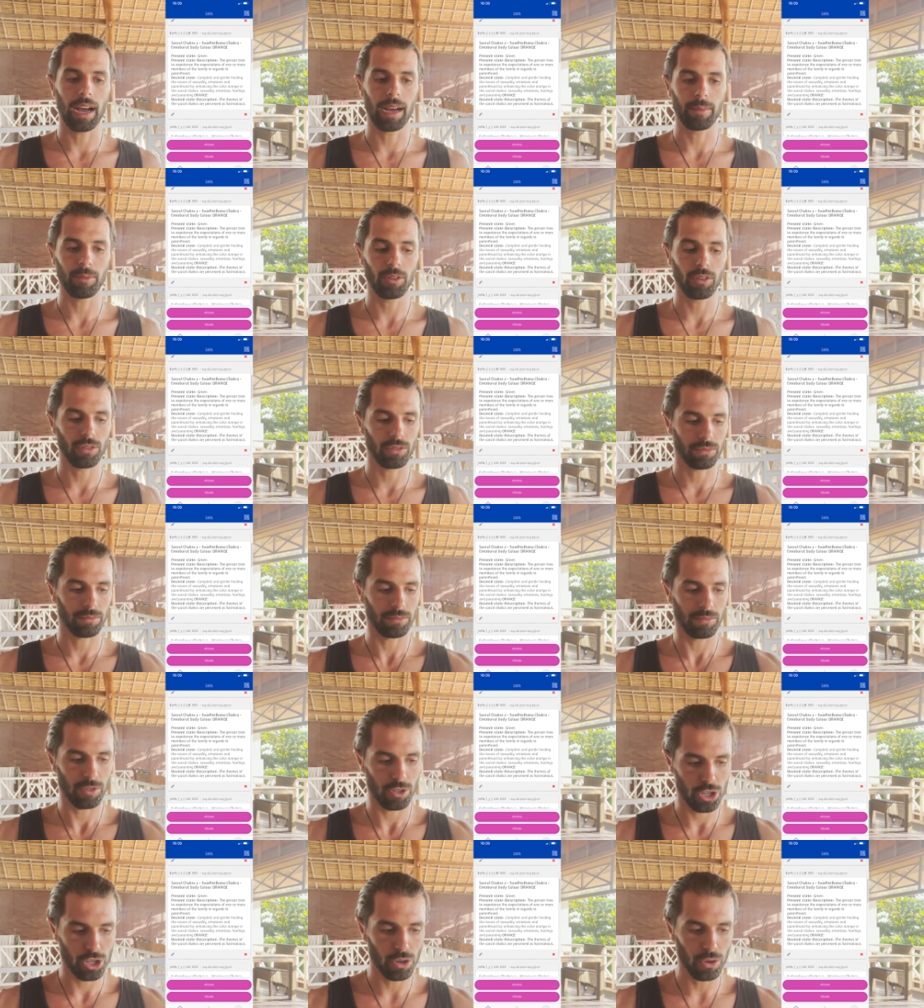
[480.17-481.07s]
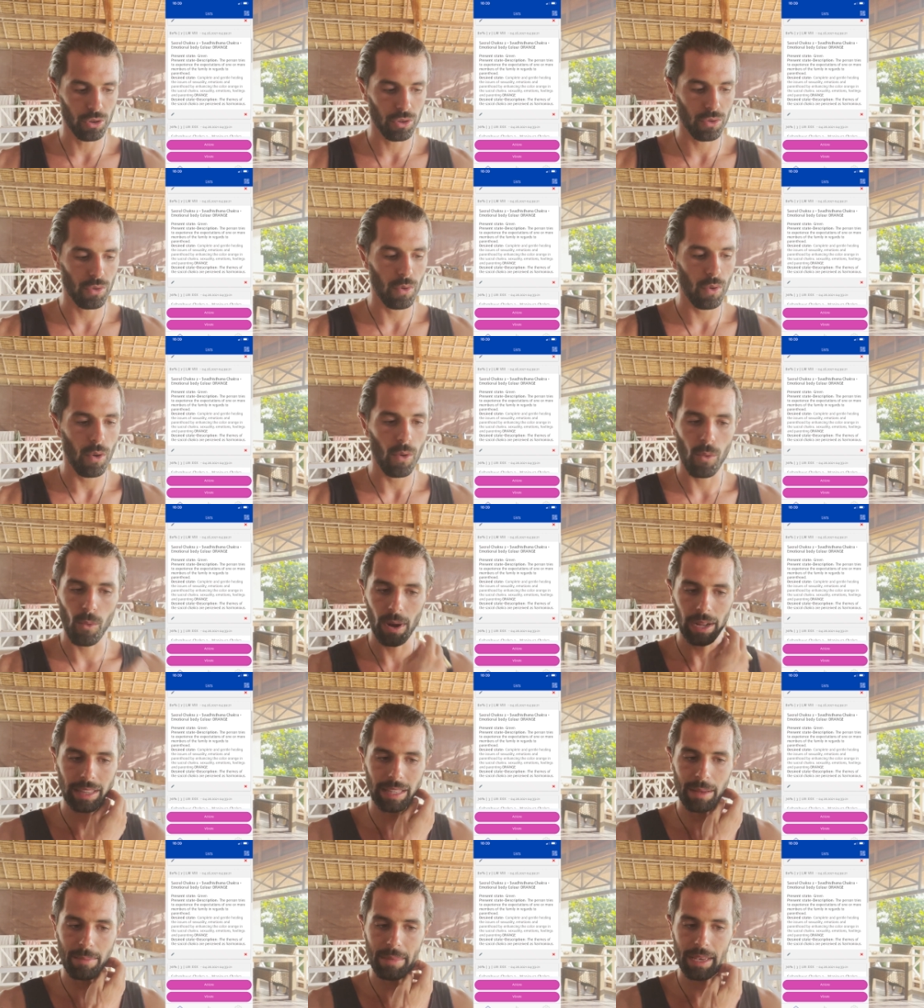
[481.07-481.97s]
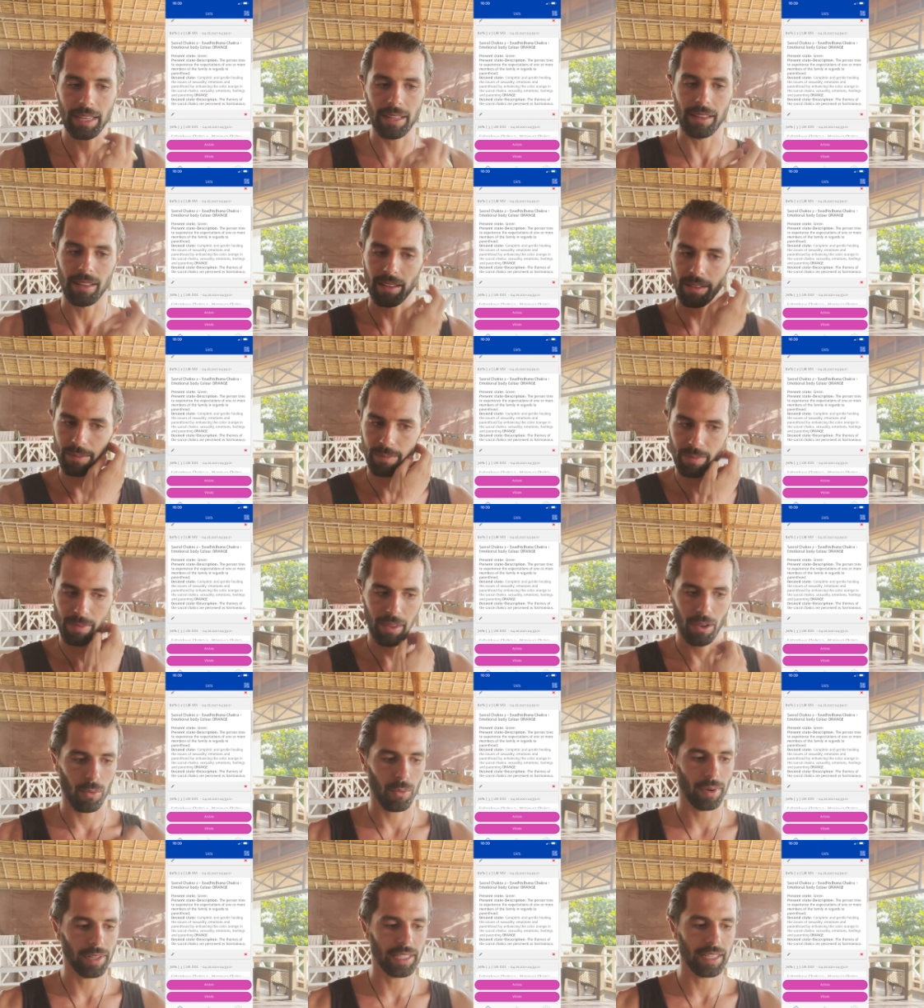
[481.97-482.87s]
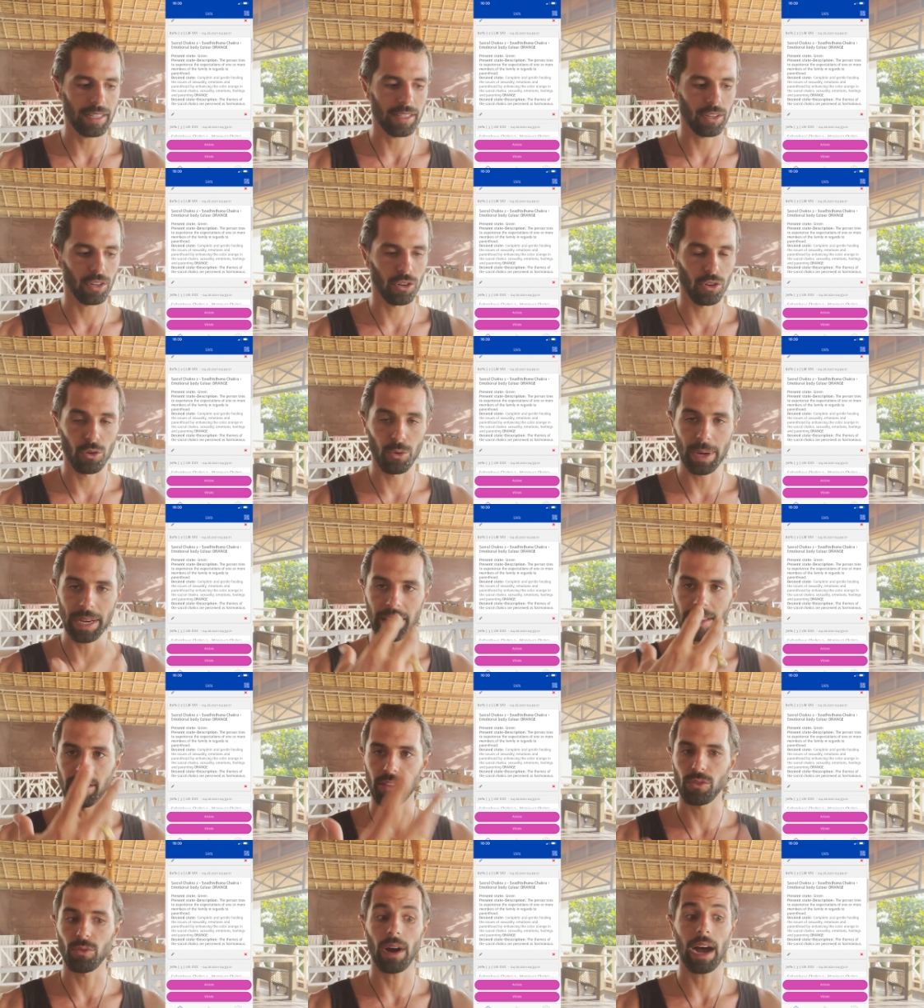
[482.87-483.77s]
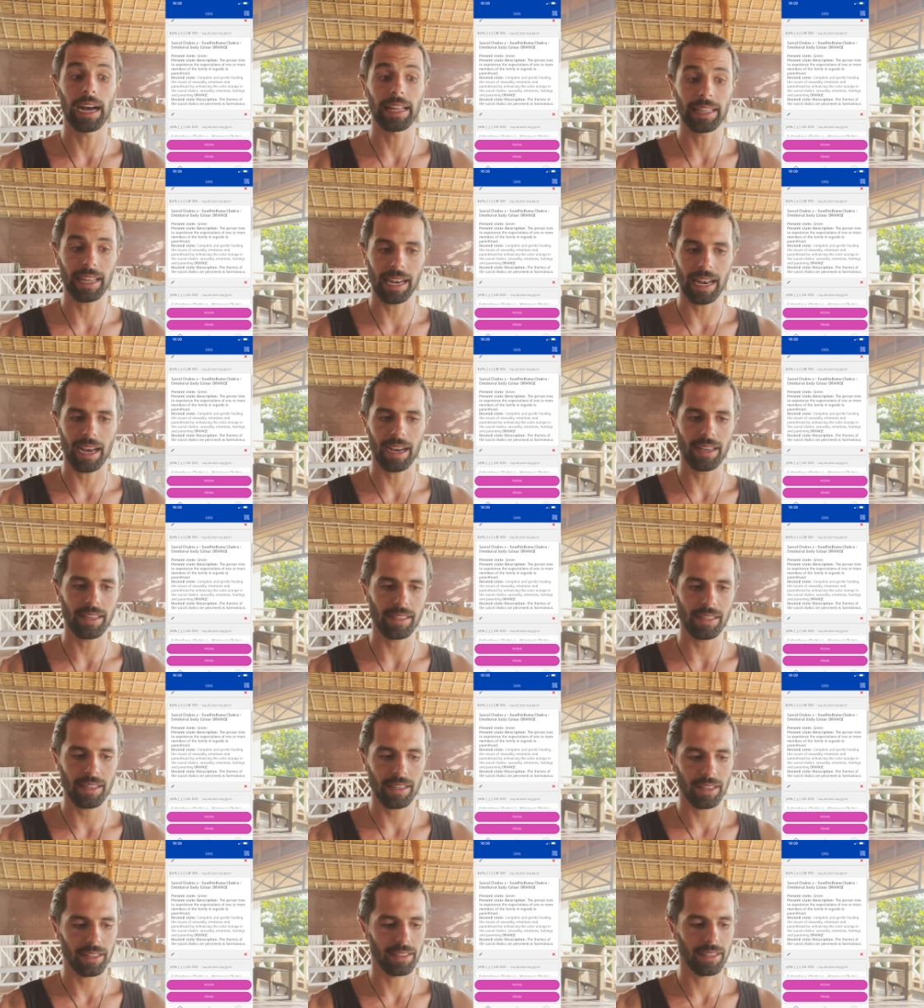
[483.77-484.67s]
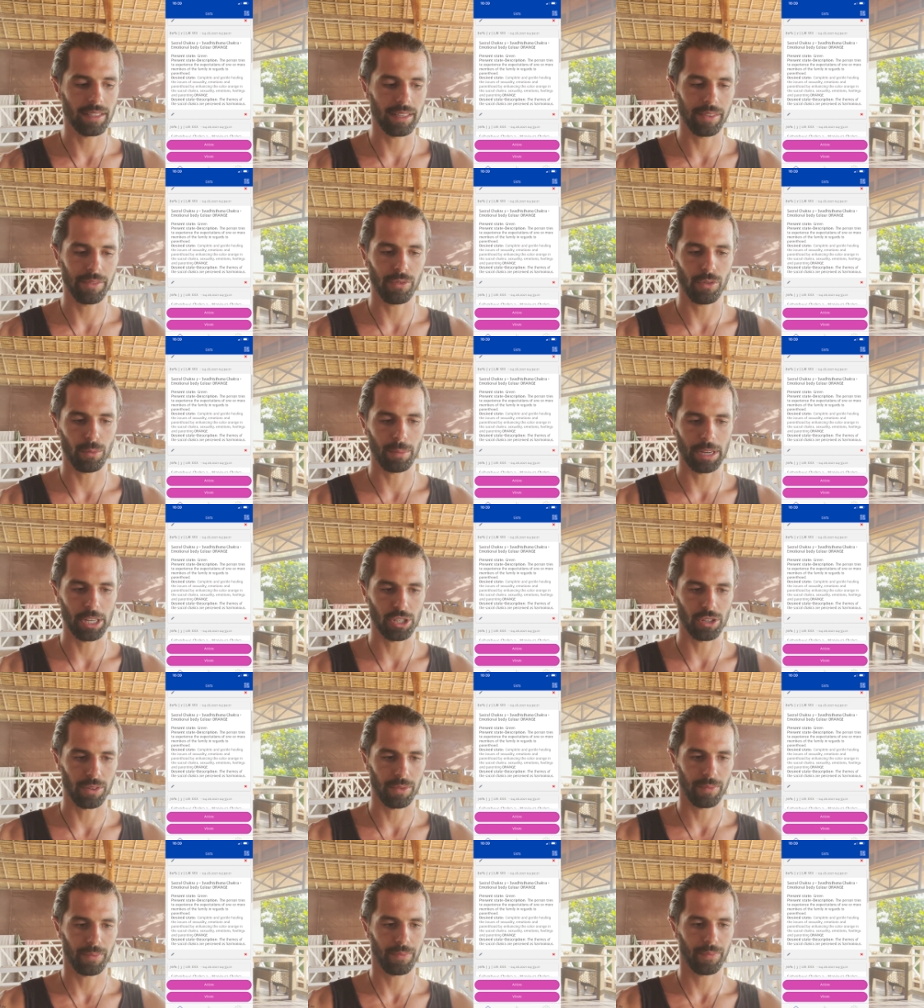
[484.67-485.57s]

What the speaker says: I'm going to show you what they mean. What is the grid to analyze this information?